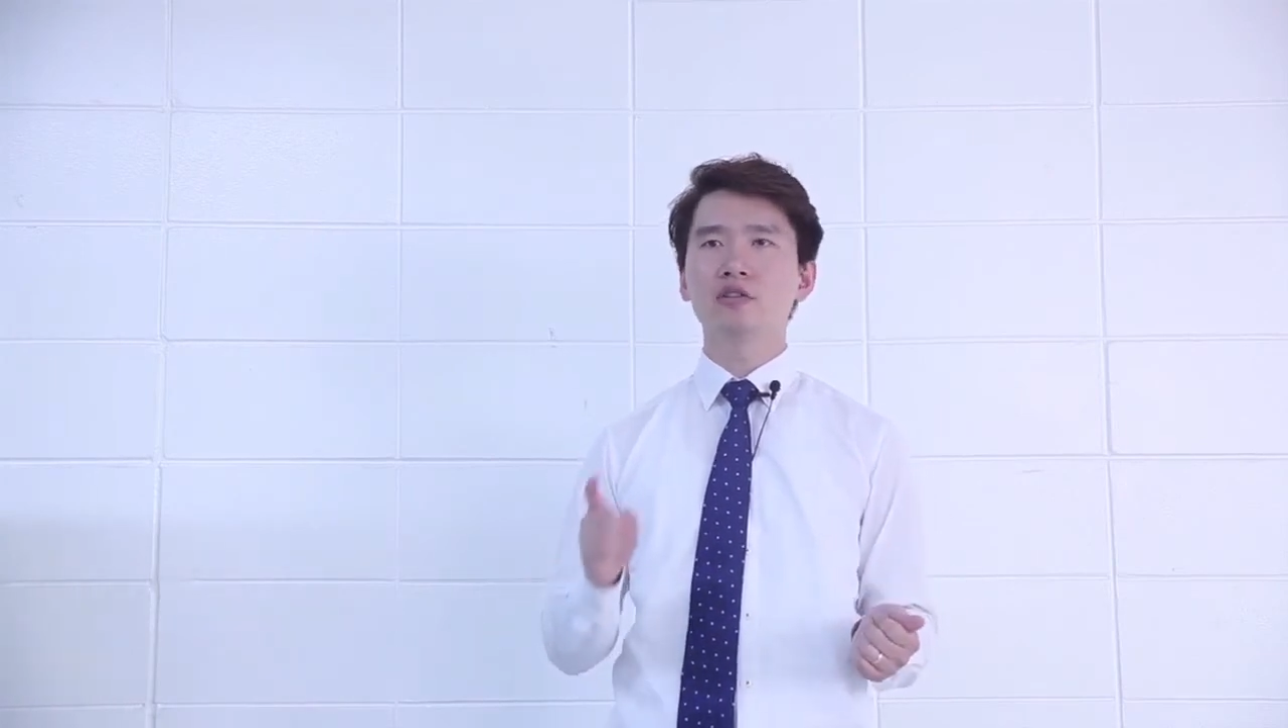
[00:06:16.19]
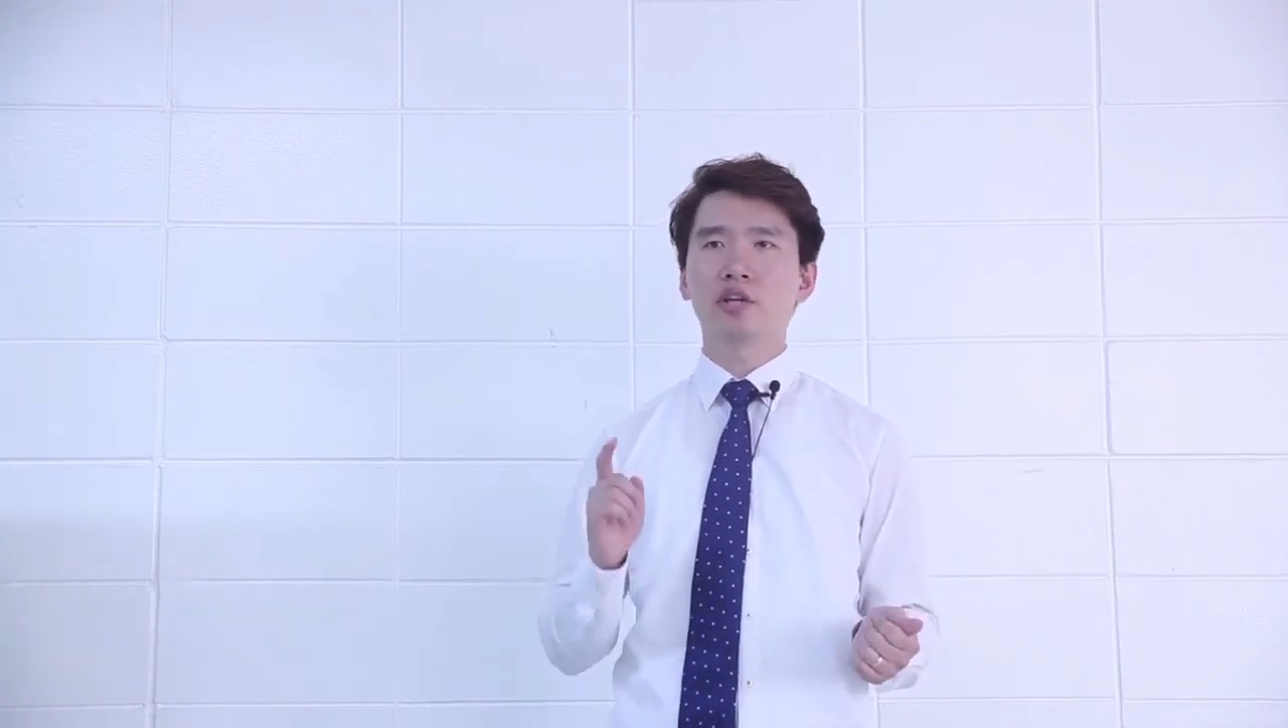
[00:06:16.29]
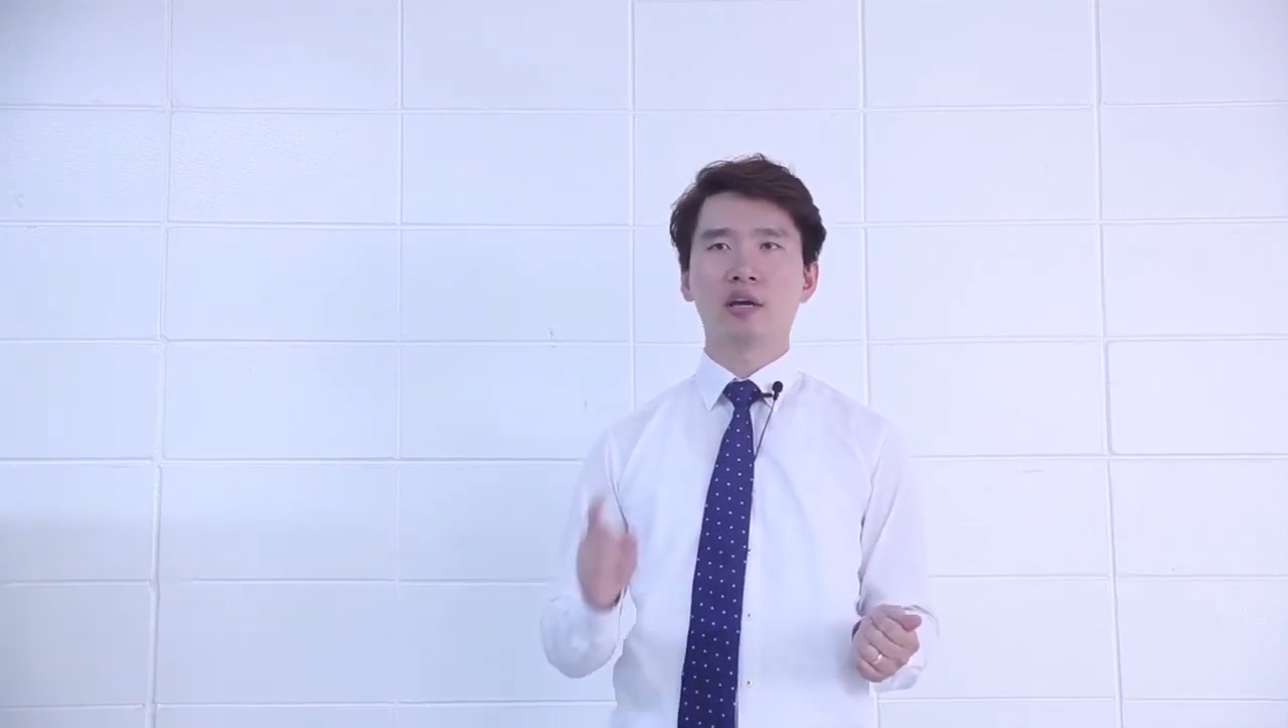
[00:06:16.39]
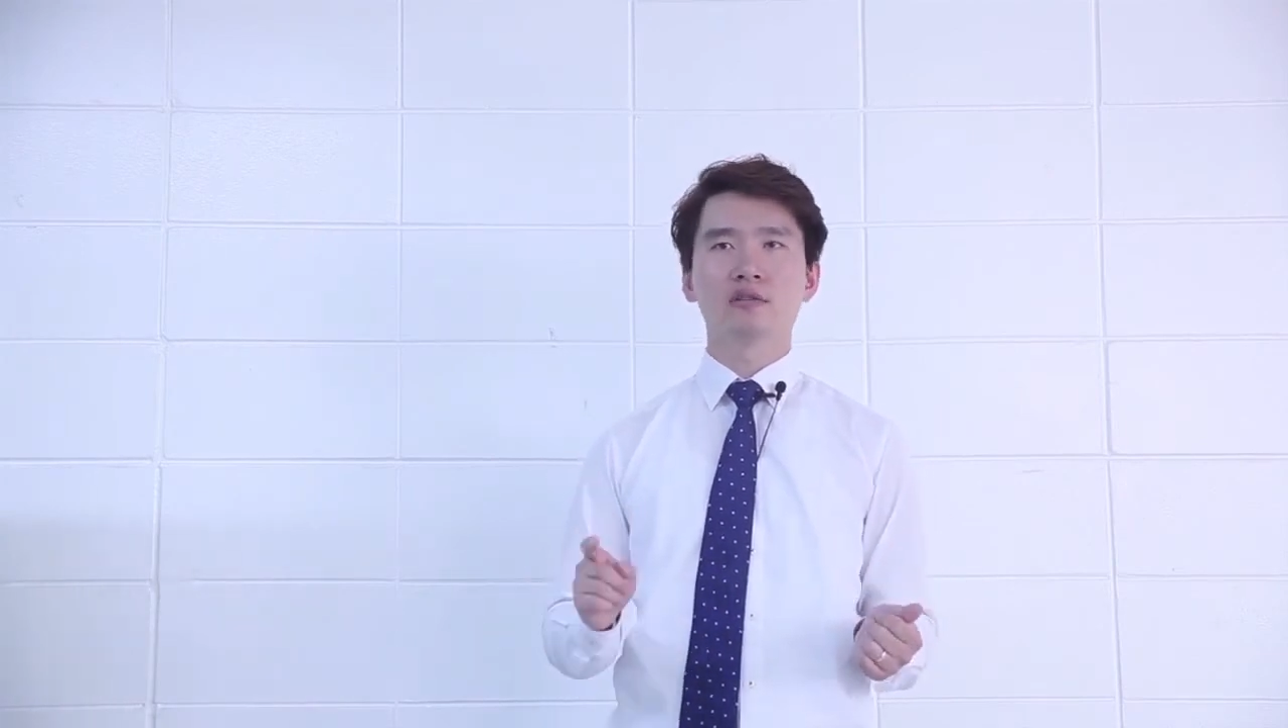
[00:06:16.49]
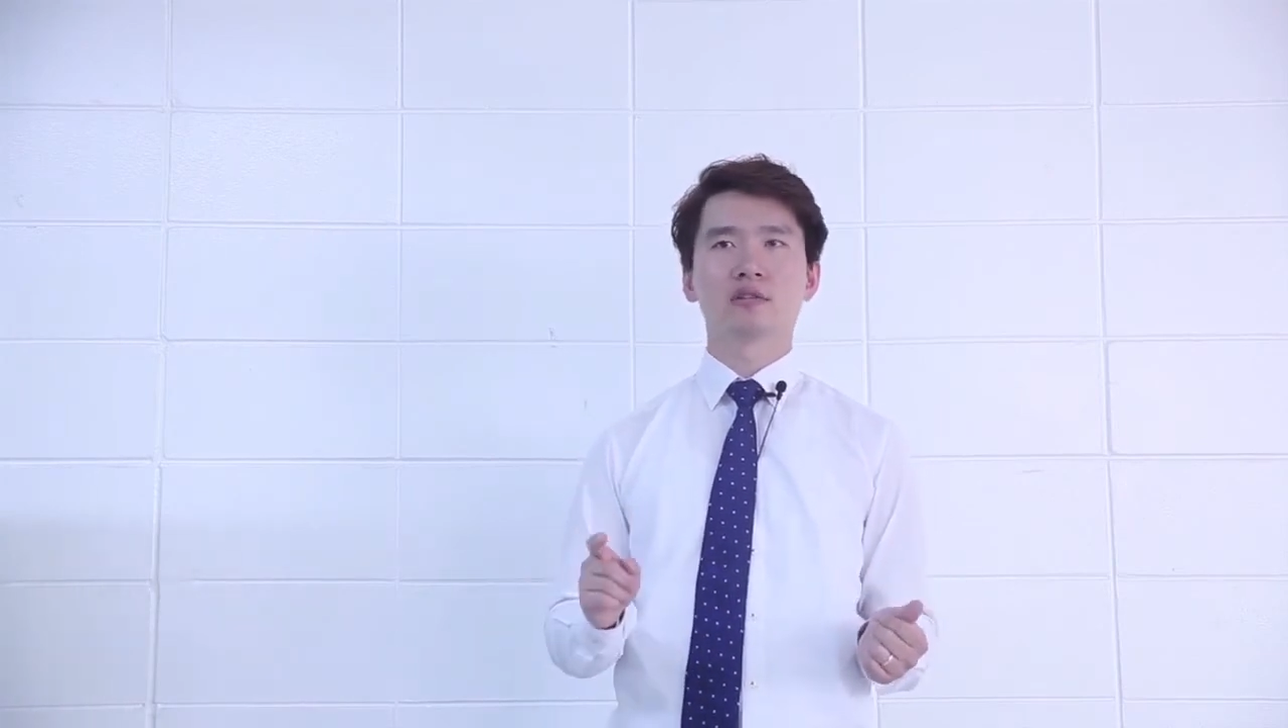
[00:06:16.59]

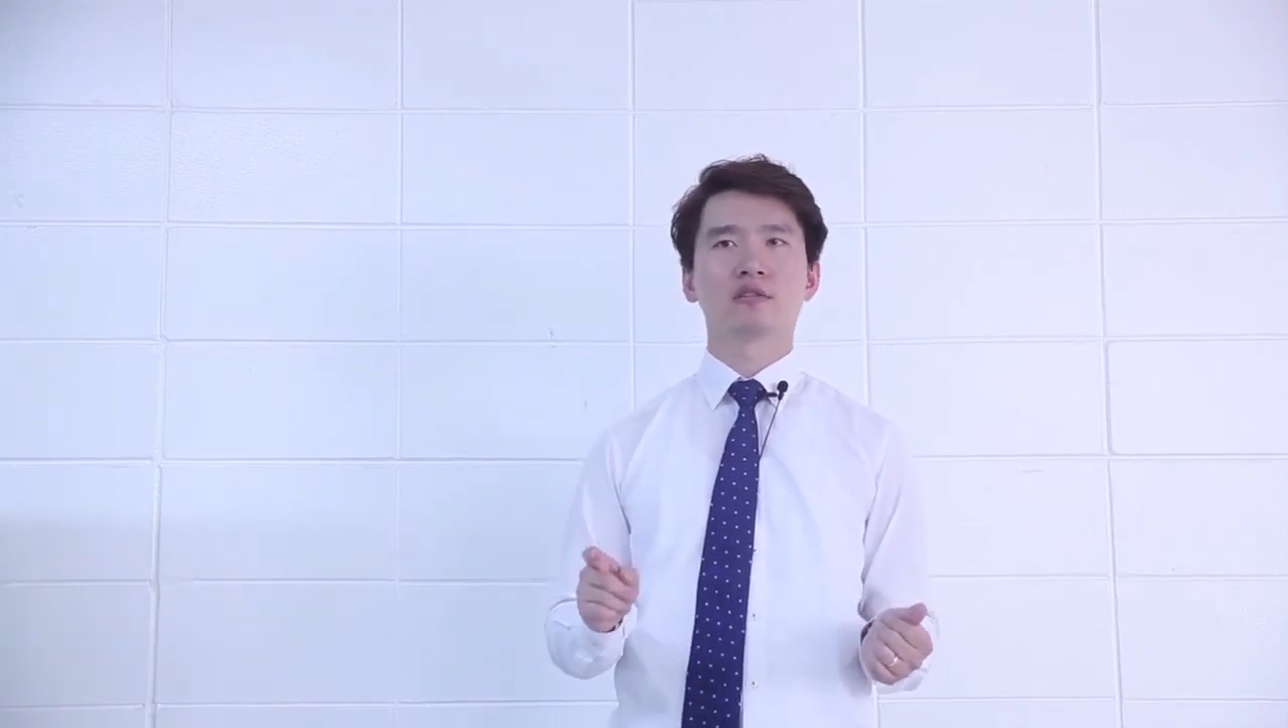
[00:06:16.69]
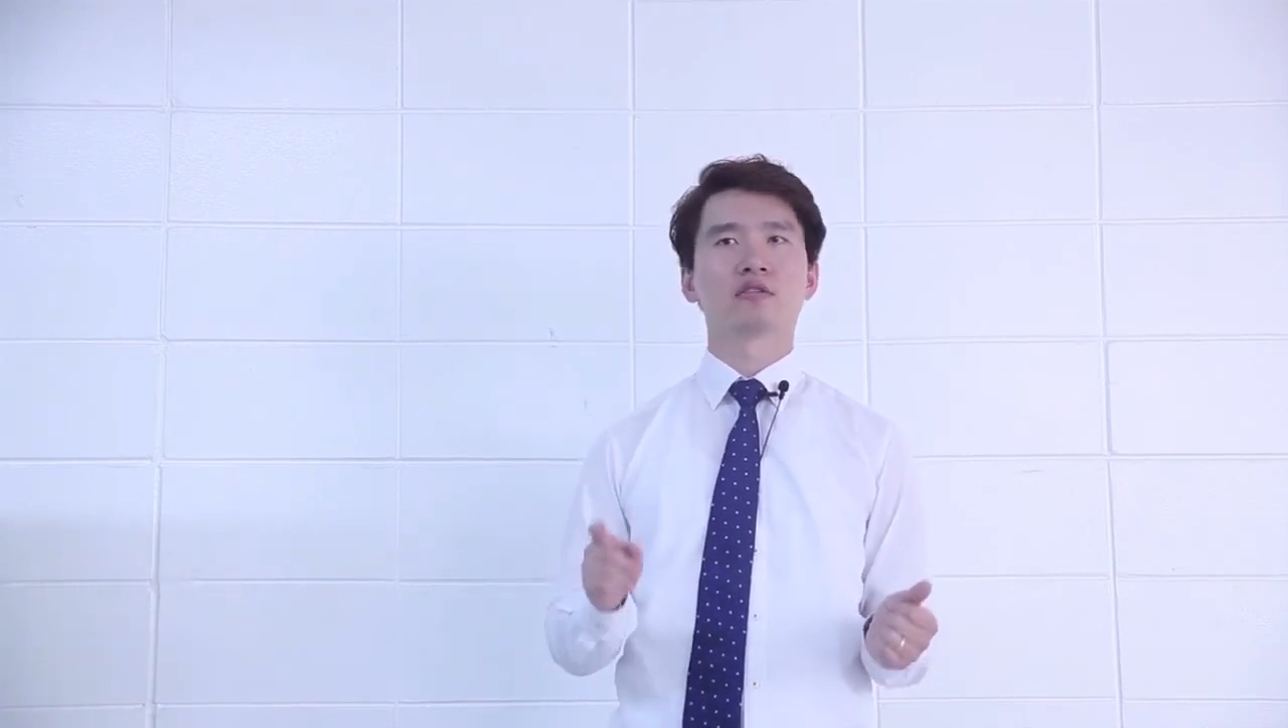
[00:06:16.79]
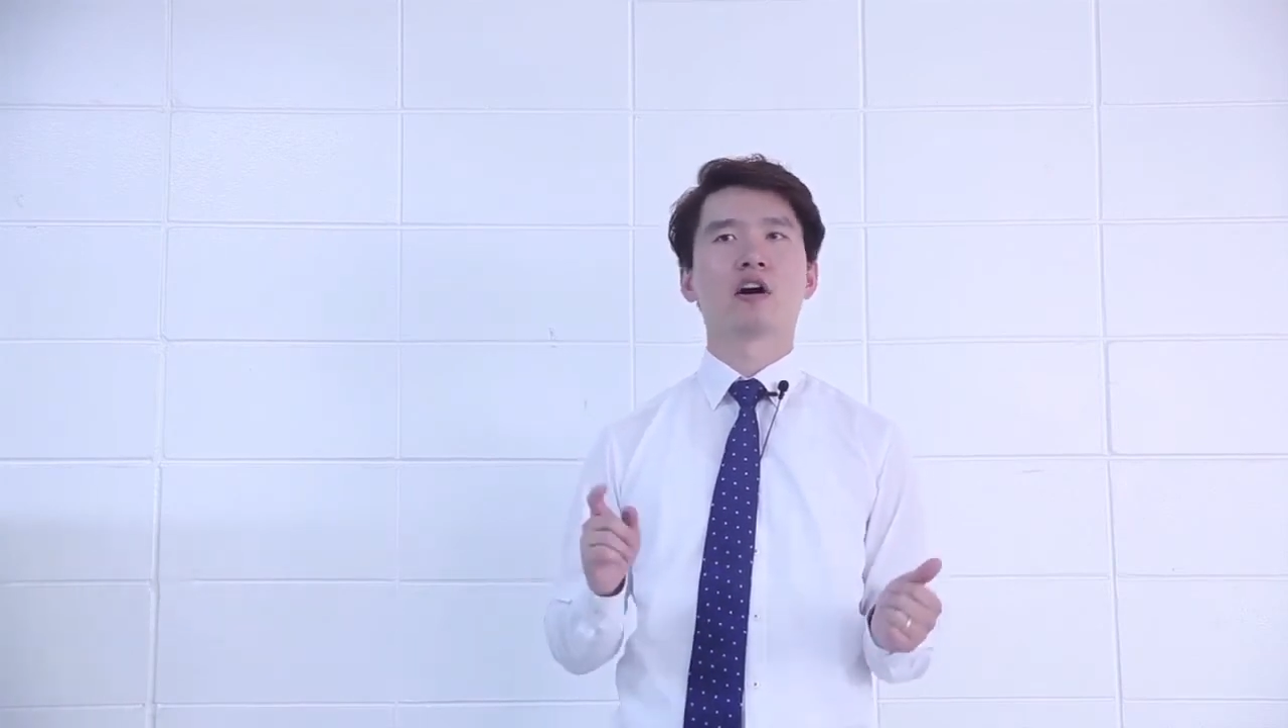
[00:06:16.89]
changes